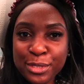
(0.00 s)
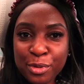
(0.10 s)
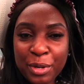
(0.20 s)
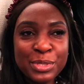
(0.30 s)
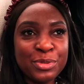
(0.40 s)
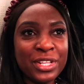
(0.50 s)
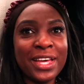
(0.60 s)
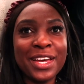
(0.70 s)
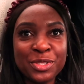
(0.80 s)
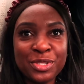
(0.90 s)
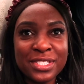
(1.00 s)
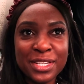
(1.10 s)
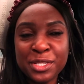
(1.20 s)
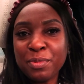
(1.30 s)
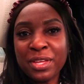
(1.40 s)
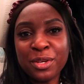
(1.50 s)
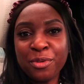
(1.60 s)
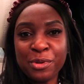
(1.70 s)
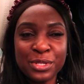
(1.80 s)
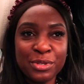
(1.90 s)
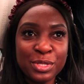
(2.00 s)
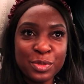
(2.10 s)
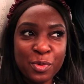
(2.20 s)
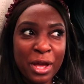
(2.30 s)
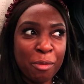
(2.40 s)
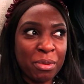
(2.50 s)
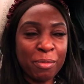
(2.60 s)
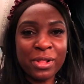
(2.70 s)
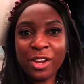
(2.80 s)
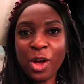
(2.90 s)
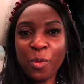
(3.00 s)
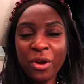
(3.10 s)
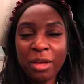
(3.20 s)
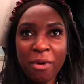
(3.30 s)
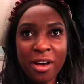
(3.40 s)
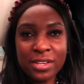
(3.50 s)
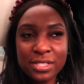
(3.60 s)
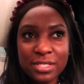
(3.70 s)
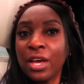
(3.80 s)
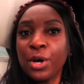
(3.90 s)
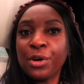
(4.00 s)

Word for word: So it was really interesting to be in the grocery store and people are not wearing masks.